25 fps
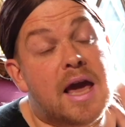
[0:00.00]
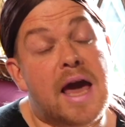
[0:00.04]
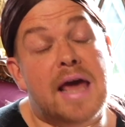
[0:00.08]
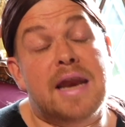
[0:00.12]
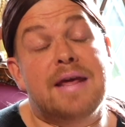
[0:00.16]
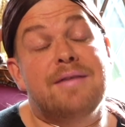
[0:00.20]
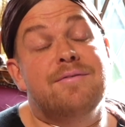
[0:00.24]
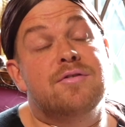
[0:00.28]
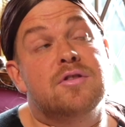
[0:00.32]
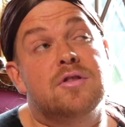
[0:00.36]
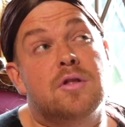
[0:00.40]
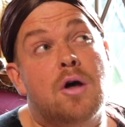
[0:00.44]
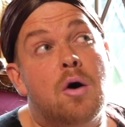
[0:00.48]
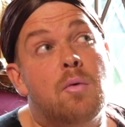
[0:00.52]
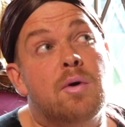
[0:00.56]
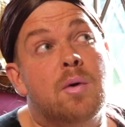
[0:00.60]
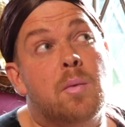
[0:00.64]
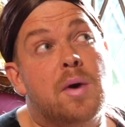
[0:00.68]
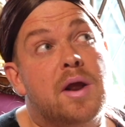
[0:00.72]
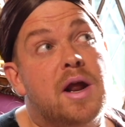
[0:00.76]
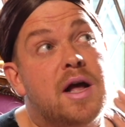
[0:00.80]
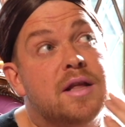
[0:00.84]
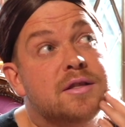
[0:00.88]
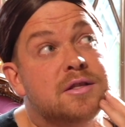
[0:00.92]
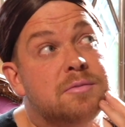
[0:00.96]
and even though it
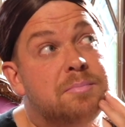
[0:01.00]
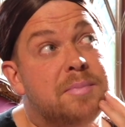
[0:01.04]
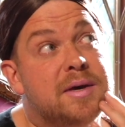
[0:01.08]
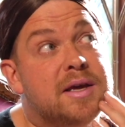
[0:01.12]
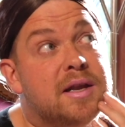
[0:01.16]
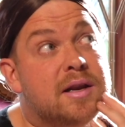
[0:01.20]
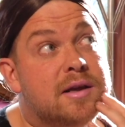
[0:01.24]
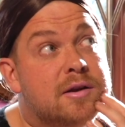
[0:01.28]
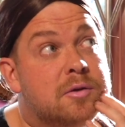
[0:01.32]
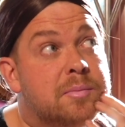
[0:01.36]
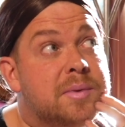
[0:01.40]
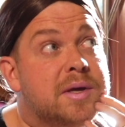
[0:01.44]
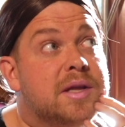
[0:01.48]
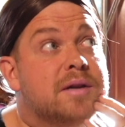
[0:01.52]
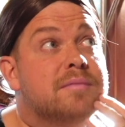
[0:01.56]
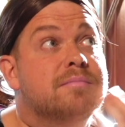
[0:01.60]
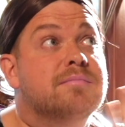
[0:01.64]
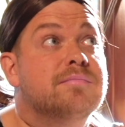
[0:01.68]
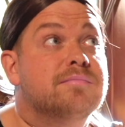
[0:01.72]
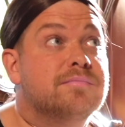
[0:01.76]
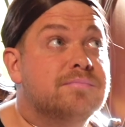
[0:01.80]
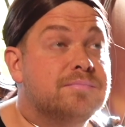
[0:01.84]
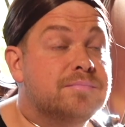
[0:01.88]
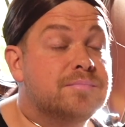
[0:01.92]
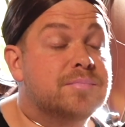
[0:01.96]
went on to be a little bit
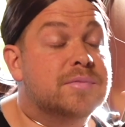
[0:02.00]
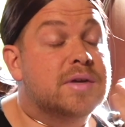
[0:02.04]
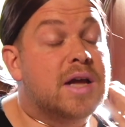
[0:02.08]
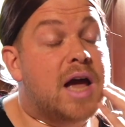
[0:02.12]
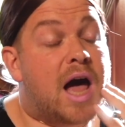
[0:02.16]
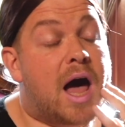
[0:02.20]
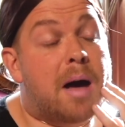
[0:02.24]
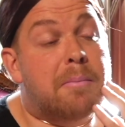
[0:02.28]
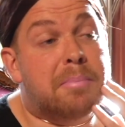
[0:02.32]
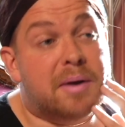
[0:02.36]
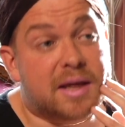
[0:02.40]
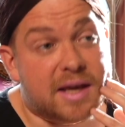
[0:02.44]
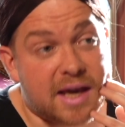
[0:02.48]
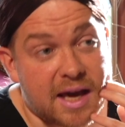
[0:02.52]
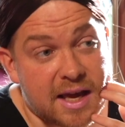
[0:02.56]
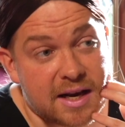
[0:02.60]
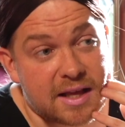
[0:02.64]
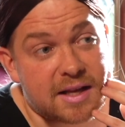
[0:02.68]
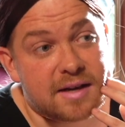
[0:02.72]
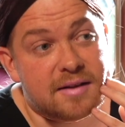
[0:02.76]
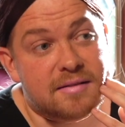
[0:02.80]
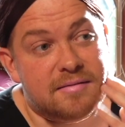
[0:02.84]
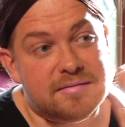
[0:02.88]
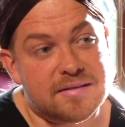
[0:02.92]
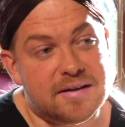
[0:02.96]

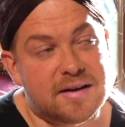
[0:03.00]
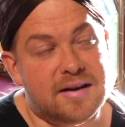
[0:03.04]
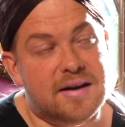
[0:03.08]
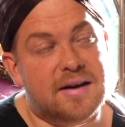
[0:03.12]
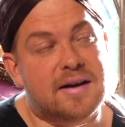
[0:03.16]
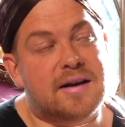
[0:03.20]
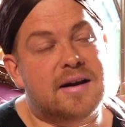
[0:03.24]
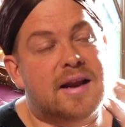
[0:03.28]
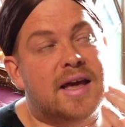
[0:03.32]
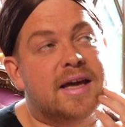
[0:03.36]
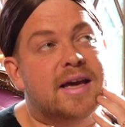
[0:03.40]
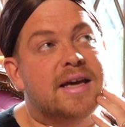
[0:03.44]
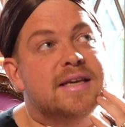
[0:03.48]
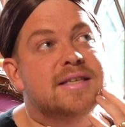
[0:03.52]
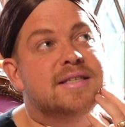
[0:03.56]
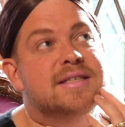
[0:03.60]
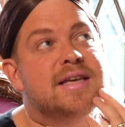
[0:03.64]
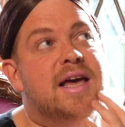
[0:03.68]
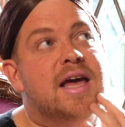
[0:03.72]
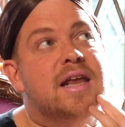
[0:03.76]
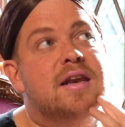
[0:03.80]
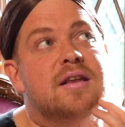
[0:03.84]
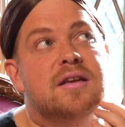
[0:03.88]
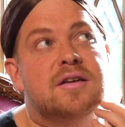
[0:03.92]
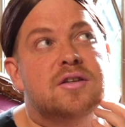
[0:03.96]
complicated, like I
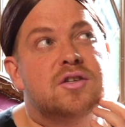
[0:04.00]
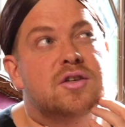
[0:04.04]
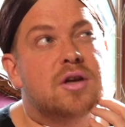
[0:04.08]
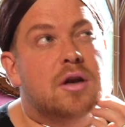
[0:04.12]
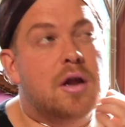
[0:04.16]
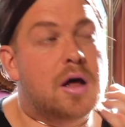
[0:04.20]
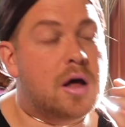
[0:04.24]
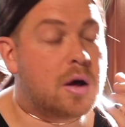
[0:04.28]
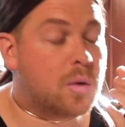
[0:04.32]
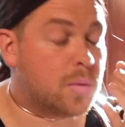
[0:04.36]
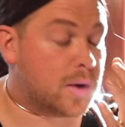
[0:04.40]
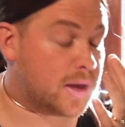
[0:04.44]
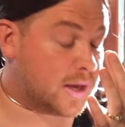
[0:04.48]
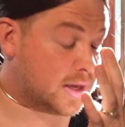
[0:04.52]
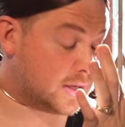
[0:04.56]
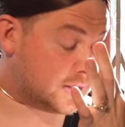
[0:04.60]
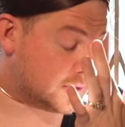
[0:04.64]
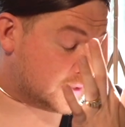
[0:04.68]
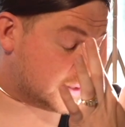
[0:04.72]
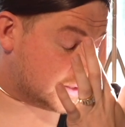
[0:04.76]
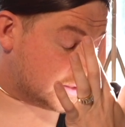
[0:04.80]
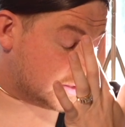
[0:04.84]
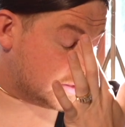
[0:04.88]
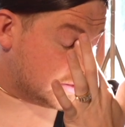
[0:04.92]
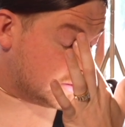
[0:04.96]
said, she'll
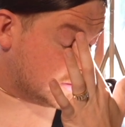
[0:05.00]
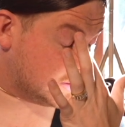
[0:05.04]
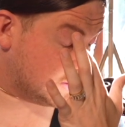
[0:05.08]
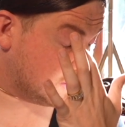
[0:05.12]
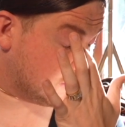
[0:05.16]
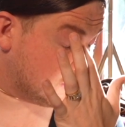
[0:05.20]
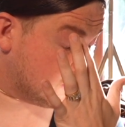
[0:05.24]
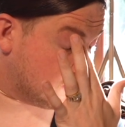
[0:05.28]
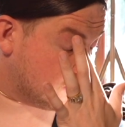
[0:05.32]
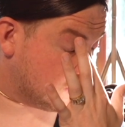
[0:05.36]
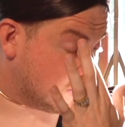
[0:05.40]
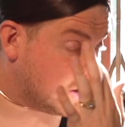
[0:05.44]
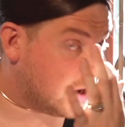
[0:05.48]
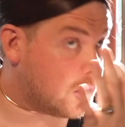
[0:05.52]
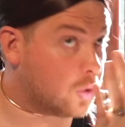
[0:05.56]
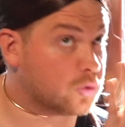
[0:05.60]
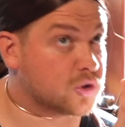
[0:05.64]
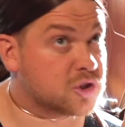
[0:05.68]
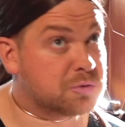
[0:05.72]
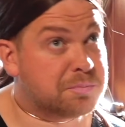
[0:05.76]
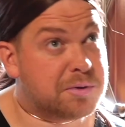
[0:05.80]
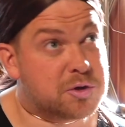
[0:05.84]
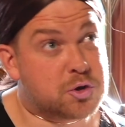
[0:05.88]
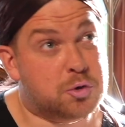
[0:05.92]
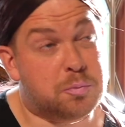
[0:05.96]
always, hold a
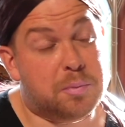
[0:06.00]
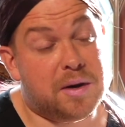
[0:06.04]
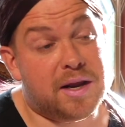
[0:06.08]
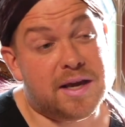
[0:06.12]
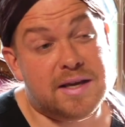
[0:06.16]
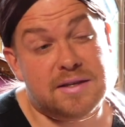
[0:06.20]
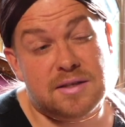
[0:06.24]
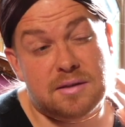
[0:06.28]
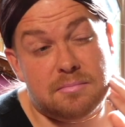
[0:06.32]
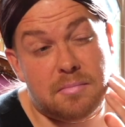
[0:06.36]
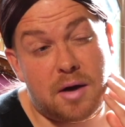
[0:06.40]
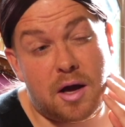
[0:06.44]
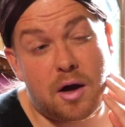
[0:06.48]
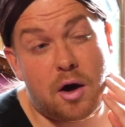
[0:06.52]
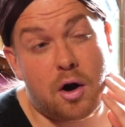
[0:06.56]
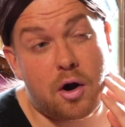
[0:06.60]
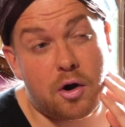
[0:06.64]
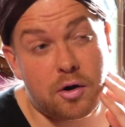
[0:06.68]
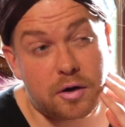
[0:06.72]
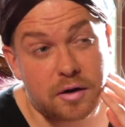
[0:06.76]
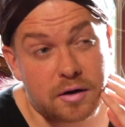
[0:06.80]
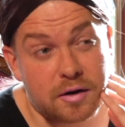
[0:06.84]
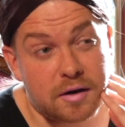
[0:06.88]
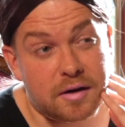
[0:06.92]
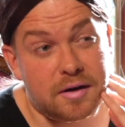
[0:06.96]
special place in my
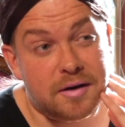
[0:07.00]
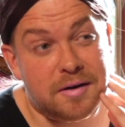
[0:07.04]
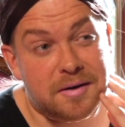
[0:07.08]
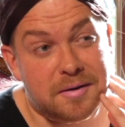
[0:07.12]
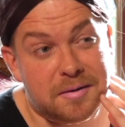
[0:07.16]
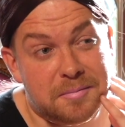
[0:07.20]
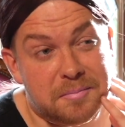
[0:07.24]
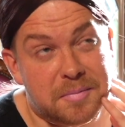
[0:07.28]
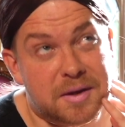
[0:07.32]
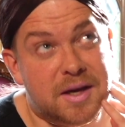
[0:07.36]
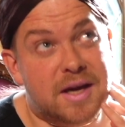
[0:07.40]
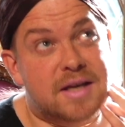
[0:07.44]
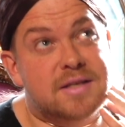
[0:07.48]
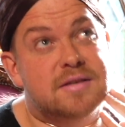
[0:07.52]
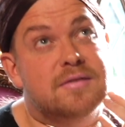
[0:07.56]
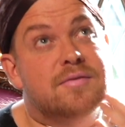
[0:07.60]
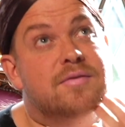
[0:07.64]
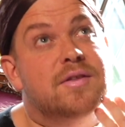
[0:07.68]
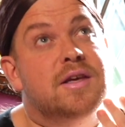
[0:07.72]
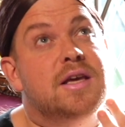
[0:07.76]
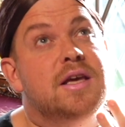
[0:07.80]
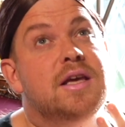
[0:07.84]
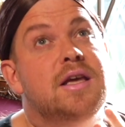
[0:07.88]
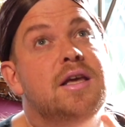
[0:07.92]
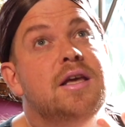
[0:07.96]
heart because of
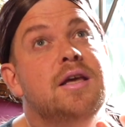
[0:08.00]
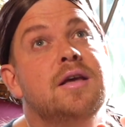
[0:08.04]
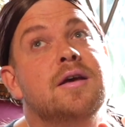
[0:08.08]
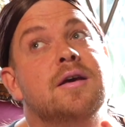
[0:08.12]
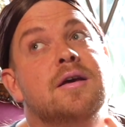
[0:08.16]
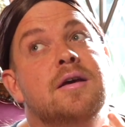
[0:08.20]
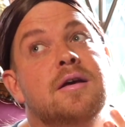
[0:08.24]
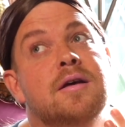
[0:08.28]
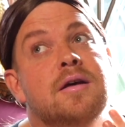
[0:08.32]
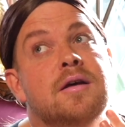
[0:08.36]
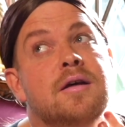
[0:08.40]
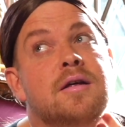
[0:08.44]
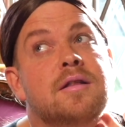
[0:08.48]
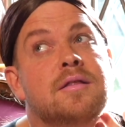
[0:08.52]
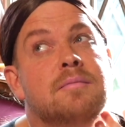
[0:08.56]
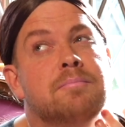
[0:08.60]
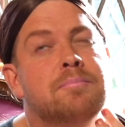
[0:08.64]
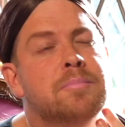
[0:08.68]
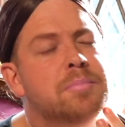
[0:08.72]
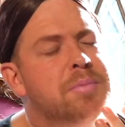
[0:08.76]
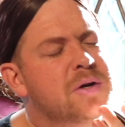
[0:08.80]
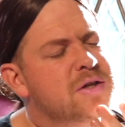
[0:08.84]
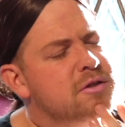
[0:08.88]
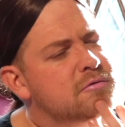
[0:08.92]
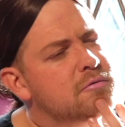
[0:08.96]
the
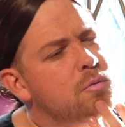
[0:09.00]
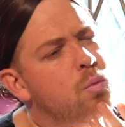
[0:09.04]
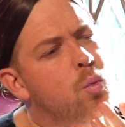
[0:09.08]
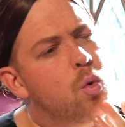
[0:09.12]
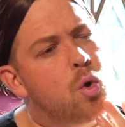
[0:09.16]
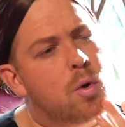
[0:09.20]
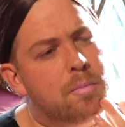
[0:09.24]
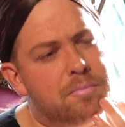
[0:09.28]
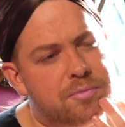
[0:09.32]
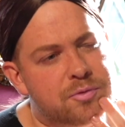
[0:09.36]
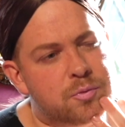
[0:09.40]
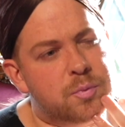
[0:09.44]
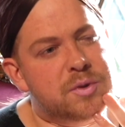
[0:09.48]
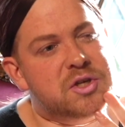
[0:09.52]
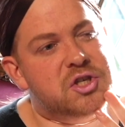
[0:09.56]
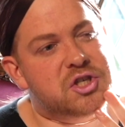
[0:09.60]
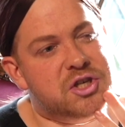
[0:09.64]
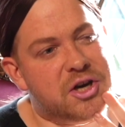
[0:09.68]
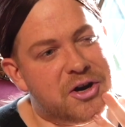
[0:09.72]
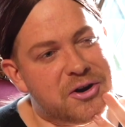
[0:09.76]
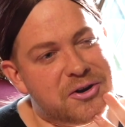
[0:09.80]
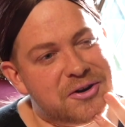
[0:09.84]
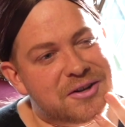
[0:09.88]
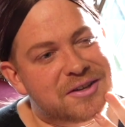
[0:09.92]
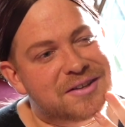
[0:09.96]
warmth we
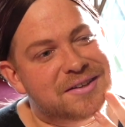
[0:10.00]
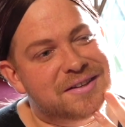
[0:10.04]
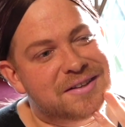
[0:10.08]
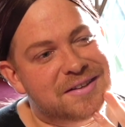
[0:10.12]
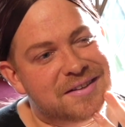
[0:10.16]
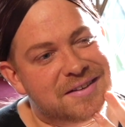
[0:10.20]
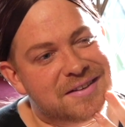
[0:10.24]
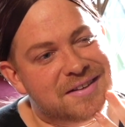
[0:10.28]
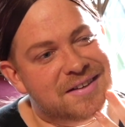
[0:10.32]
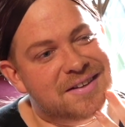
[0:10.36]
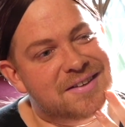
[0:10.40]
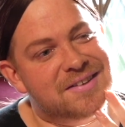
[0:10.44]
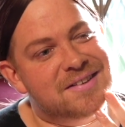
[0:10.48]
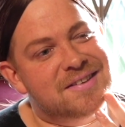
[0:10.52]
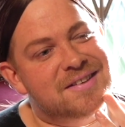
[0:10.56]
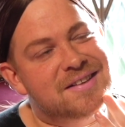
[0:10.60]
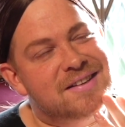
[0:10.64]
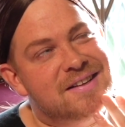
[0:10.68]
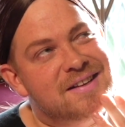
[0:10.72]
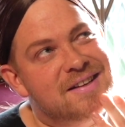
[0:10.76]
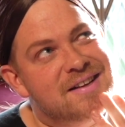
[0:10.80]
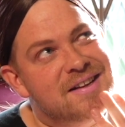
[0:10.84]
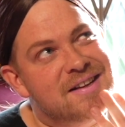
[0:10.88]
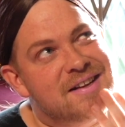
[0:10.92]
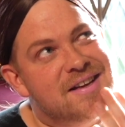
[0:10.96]
shared,
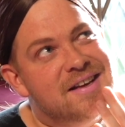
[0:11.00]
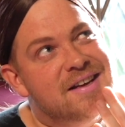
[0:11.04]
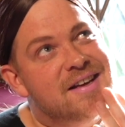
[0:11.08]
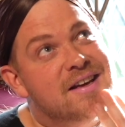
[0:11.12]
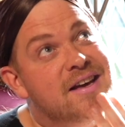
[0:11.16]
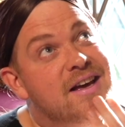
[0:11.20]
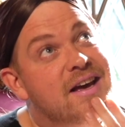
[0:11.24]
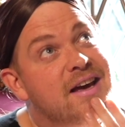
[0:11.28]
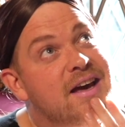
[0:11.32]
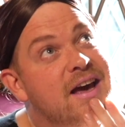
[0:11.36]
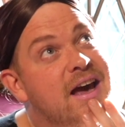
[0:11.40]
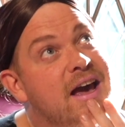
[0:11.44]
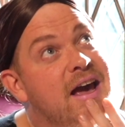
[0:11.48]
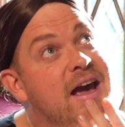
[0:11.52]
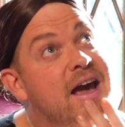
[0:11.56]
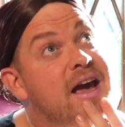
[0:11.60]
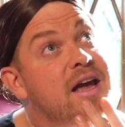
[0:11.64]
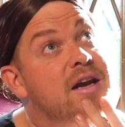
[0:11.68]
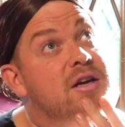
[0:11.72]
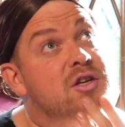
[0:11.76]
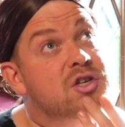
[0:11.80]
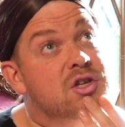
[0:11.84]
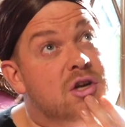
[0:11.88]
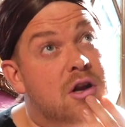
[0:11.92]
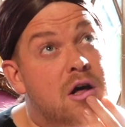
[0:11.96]

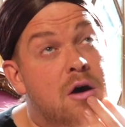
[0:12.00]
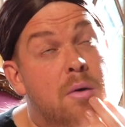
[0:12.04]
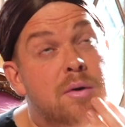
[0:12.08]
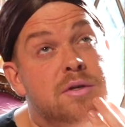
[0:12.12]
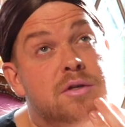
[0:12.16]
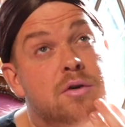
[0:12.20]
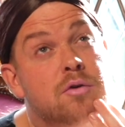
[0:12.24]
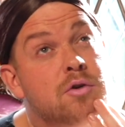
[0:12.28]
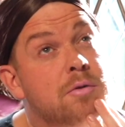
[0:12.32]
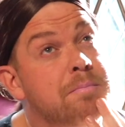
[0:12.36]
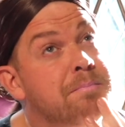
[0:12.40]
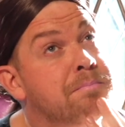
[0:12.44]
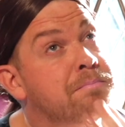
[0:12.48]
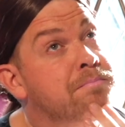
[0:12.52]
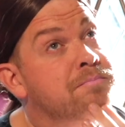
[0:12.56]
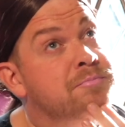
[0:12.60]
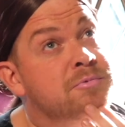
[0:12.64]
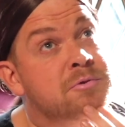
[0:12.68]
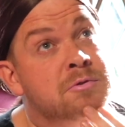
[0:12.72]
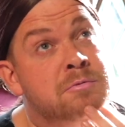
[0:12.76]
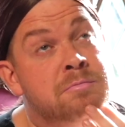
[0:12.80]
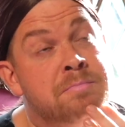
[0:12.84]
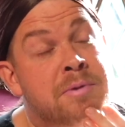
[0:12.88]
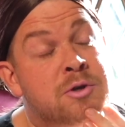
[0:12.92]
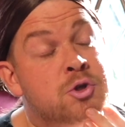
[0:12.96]
and she'll always hold a
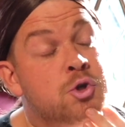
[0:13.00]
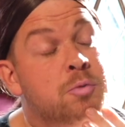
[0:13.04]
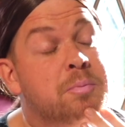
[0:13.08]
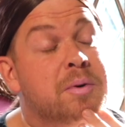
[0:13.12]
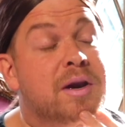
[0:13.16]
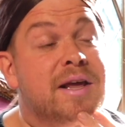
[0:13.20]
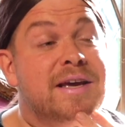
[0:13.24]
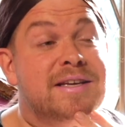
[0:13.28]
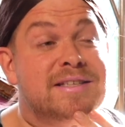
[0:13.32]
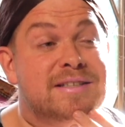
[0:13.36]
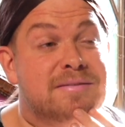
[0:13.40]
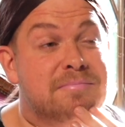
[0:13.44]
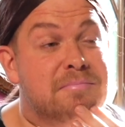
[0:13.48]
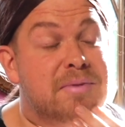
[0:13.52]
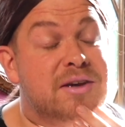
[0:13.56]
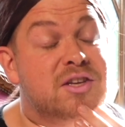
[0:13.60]
special place in my